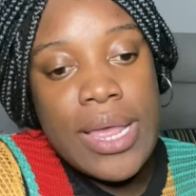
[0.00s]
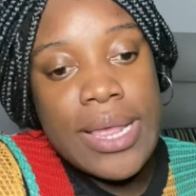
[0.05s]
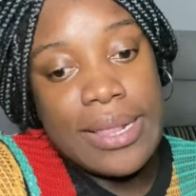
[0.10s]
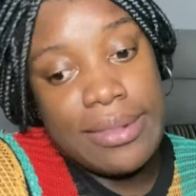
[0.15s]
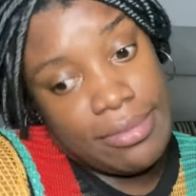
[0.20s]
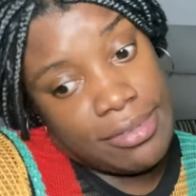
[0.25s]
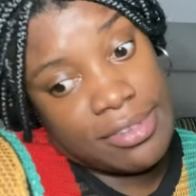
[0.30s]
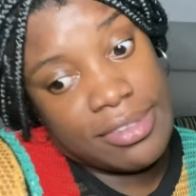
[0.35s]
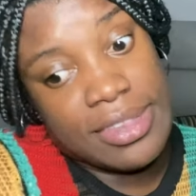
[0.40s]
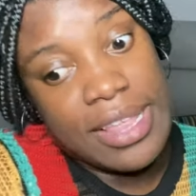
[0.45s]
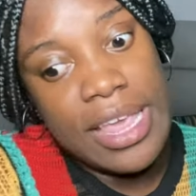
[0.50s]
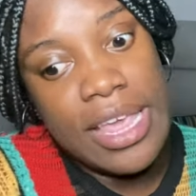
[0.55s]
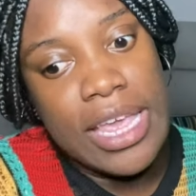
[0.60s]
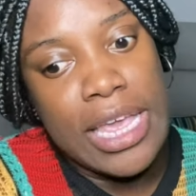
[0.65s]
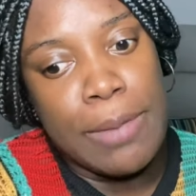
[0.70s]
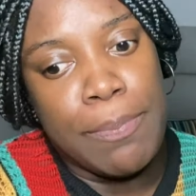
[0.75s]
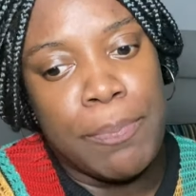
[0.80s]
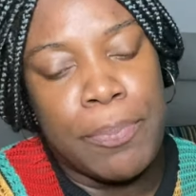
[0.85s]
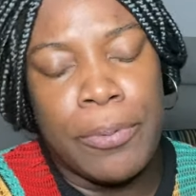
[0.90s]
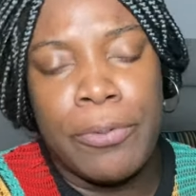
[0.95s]

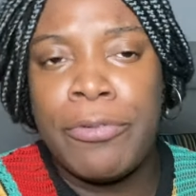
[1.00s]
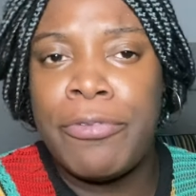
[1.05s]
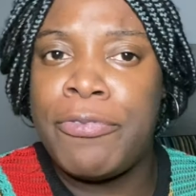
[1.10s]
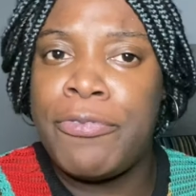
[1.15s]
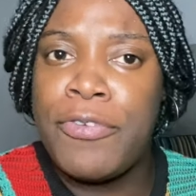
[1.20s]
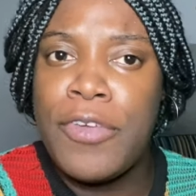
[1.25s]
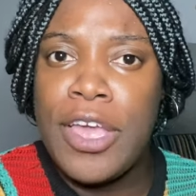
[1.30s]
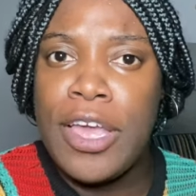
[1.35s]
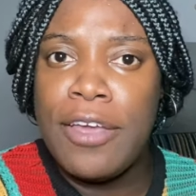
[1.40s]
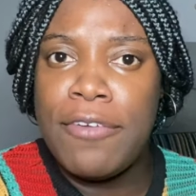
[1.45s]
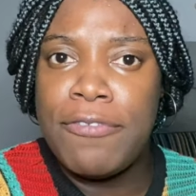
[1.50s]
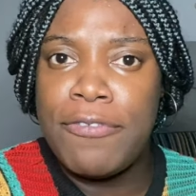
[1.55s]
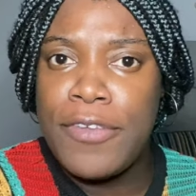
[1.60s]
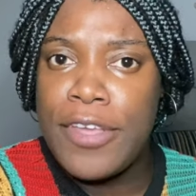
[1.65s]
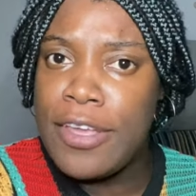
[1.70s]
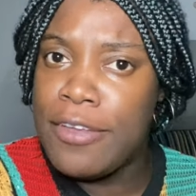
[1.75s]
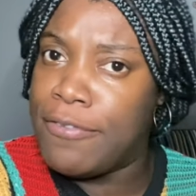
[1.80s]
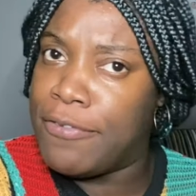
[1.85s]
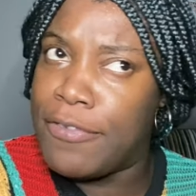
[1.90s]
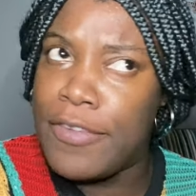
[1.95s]
steep fee
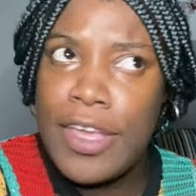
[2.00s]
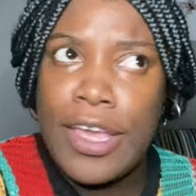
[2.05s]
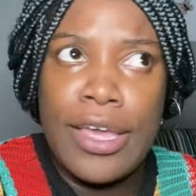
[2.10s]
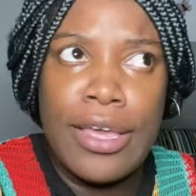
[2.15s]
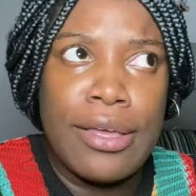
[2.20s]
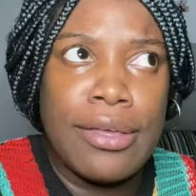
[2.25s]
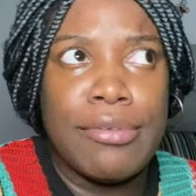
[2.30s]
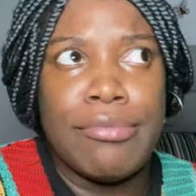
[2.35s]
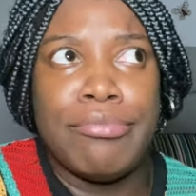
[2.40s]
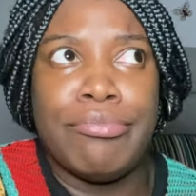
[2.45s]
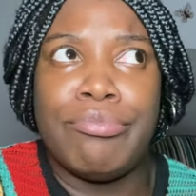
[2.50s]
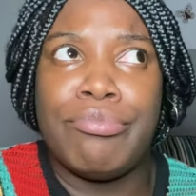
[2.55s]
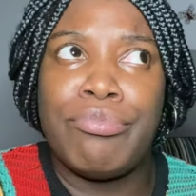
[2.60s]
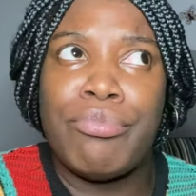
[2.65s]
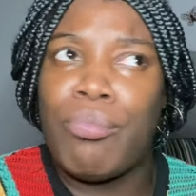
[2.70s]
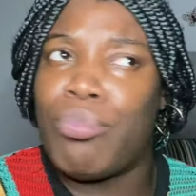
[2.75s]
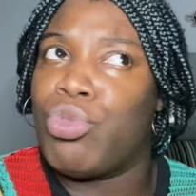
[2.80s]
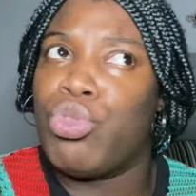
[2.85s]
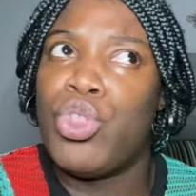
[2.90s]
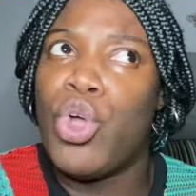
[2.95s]
fee
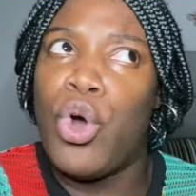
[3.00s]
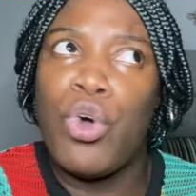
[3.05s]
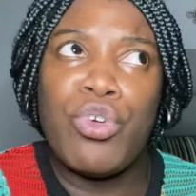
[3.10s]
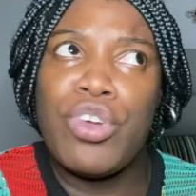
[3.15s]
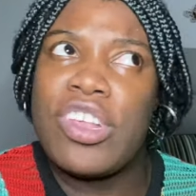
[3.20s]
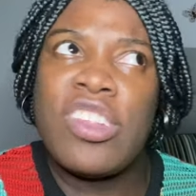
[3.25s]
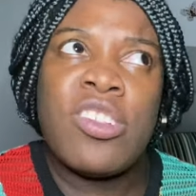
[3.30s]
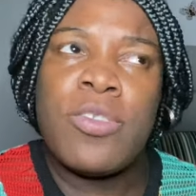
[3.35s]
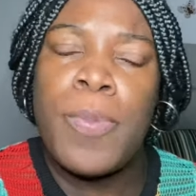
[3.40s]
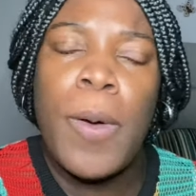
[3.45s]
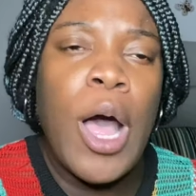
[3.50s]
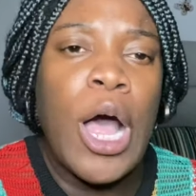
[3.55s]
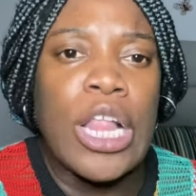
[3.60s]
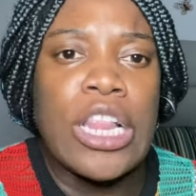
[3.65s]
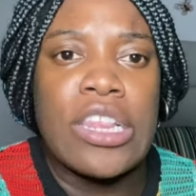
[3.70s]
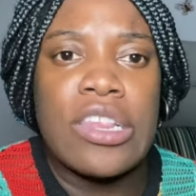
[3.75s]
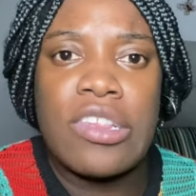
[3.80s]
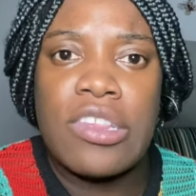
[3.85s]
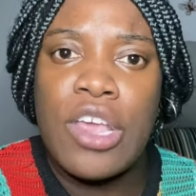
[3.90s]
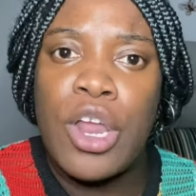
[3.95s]
no
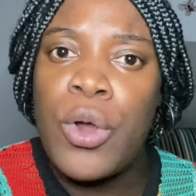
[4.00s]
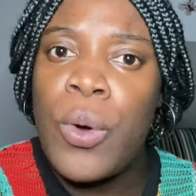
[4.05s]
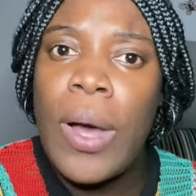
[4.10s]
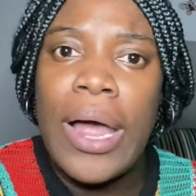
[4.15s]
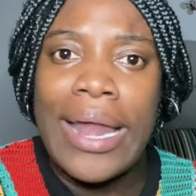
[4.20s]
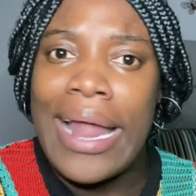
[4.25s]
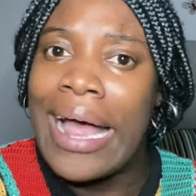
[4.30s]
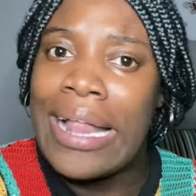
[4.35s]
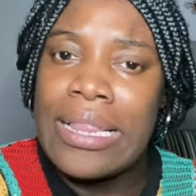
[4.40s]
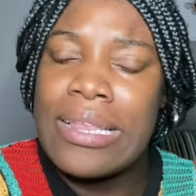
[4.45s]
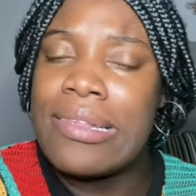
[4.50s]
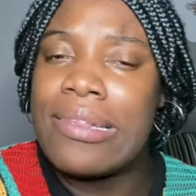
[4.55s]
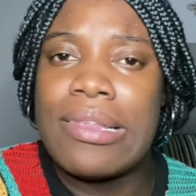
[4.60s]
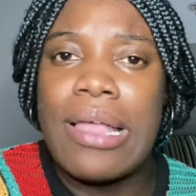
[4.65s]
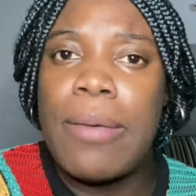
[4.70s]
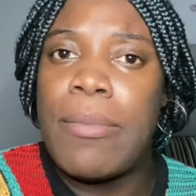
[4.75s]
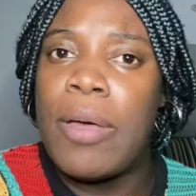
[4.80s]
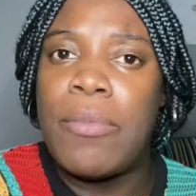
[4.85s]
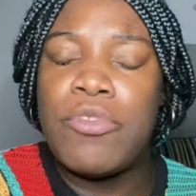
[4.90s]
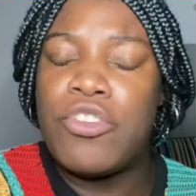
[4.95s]
response, you know. And at this
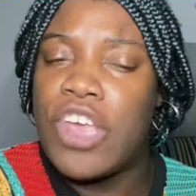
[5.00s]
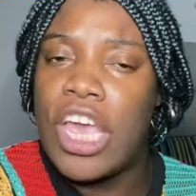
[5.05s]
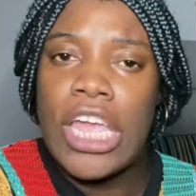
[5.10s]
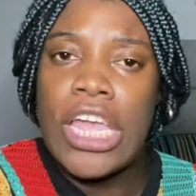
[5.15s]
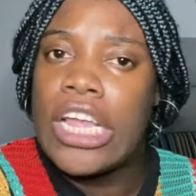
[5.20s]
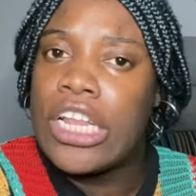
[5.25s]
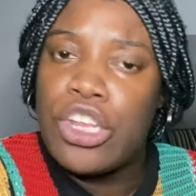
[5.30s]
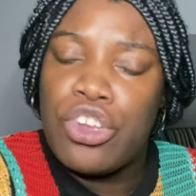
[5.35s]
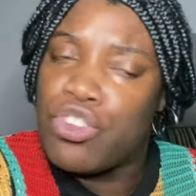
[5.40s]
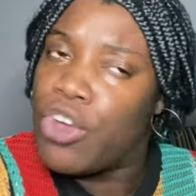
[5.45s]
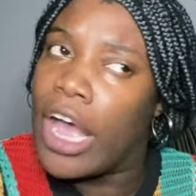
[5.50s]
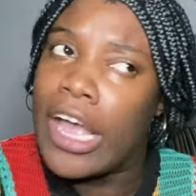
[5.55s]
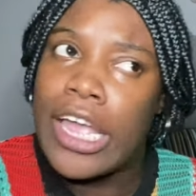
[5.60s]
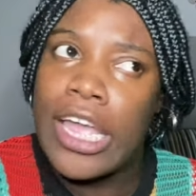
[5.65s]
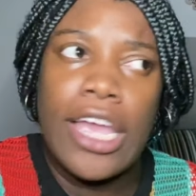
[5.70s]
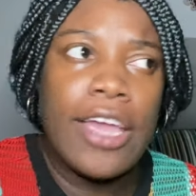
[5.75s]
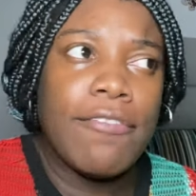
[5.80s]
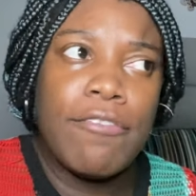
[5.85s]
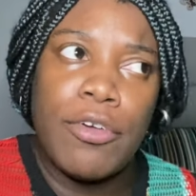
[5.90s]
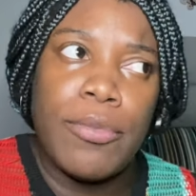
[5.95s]
time, I'm checking the
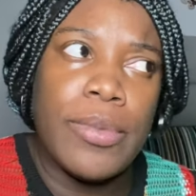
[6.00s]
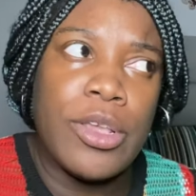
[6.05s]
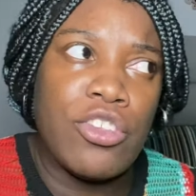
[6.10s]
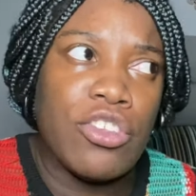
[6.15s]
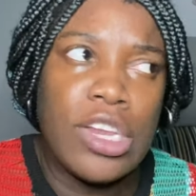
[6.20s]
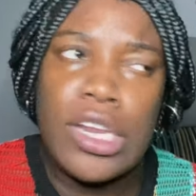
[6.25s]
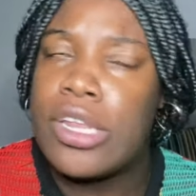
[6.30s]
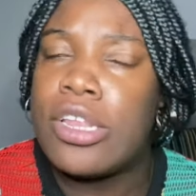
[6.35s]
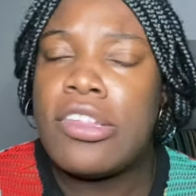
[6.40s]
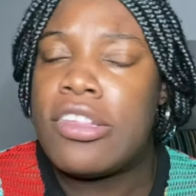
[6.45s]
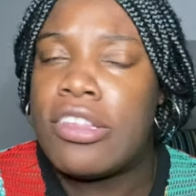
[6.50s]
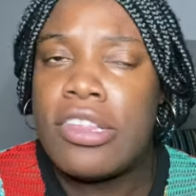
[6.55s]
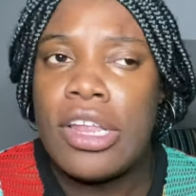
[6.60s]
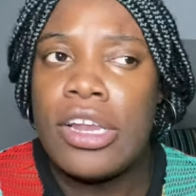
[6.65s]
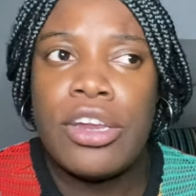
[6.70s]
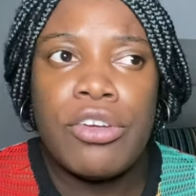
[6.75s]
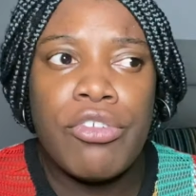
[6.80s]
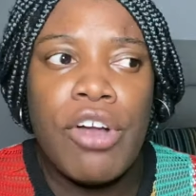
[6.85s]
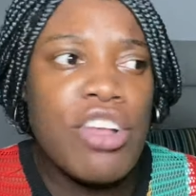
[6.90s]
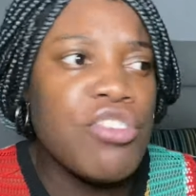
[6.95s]
tracking information and it's still
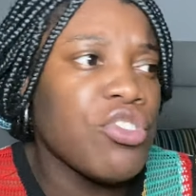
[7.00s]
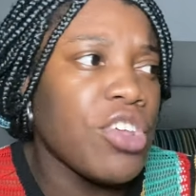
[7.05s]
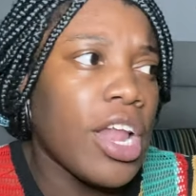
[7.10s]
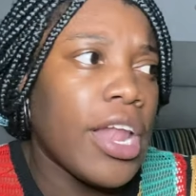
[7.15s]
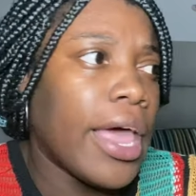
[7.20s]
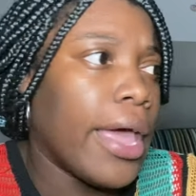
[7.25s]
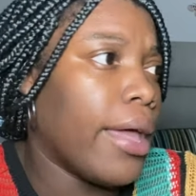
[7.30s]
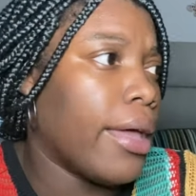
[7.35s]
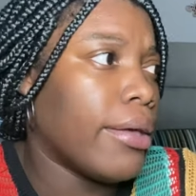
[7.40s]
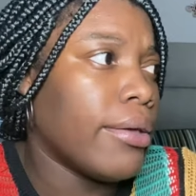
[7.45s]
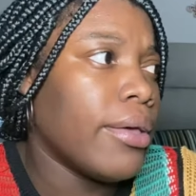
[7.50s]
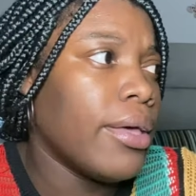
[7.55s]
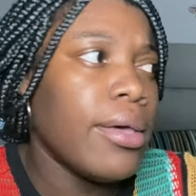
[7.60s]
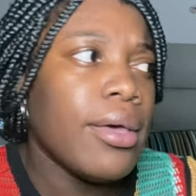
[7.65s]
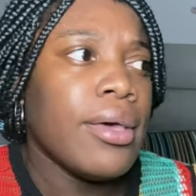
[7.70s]
in Russia, like.